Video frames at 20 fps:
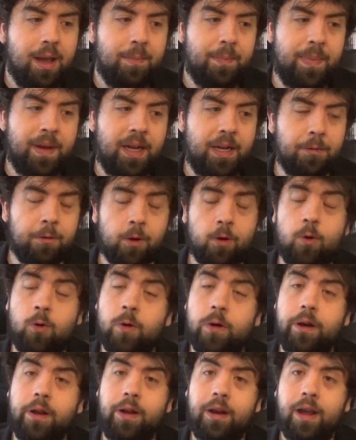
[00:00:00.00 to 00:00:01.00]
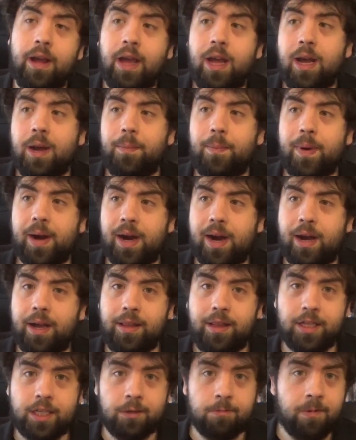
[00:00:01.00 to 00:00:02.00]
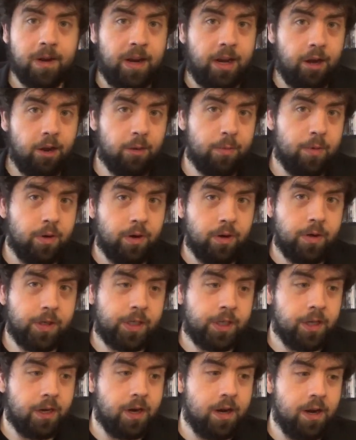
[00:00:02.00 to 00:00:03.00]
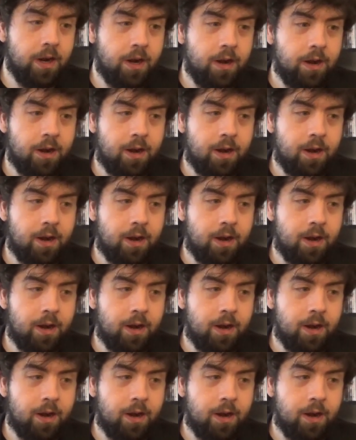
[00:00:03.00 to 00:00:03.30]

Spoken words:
being recorded by this radio producer,